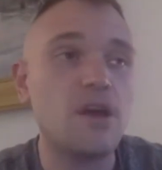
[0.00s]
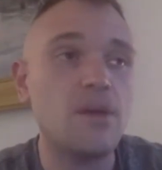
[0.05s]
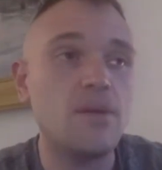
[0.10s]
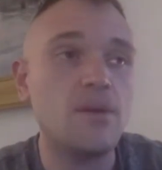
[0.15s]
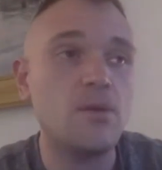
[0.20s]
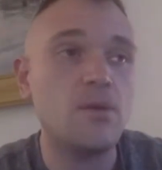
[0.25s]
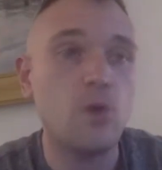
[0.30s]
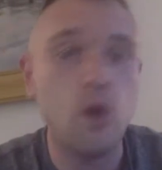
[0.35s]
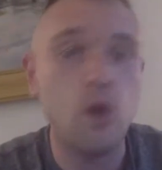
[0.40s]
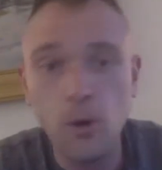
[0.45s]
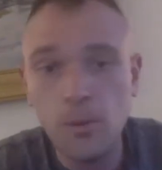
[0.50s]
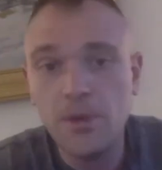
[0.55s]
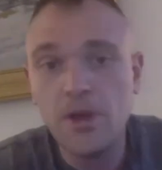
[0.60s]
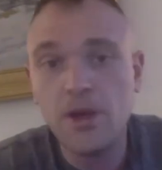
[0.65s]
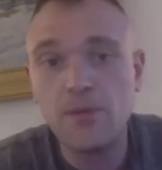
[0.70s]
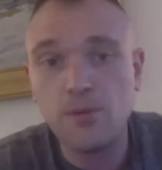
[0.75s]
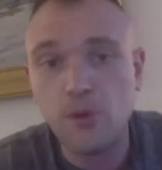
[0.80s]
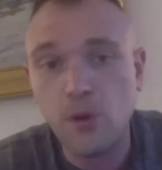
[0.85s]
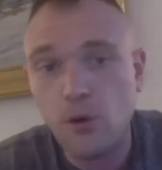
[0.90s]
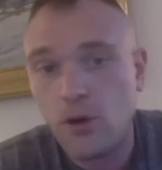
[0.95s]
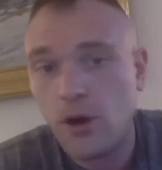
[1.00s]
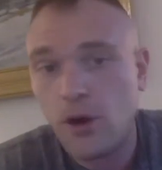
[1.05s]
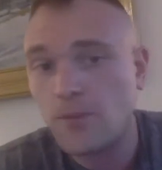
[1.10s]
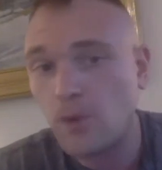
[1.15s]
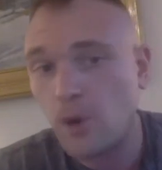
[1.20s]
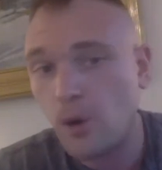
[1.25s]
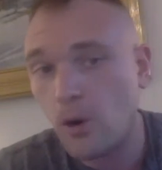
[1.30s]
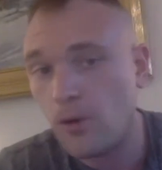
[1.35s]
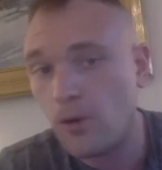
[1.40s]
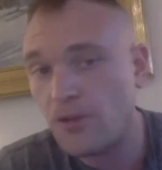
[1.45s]
I mean, we're all being programmed
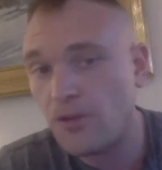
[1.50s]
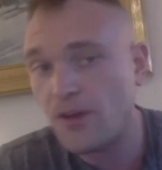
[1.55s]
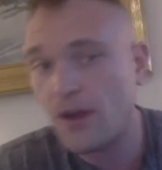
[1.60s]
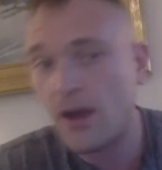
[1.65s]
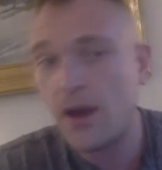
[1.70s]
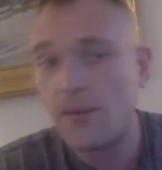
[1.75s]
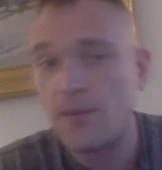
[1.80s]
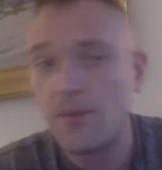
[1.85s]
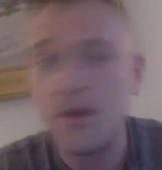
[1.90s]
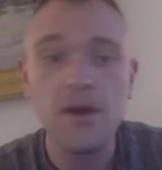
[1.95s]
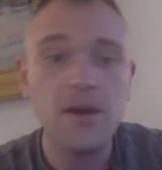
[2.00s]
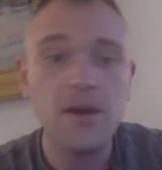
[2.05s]
yeah. all the time.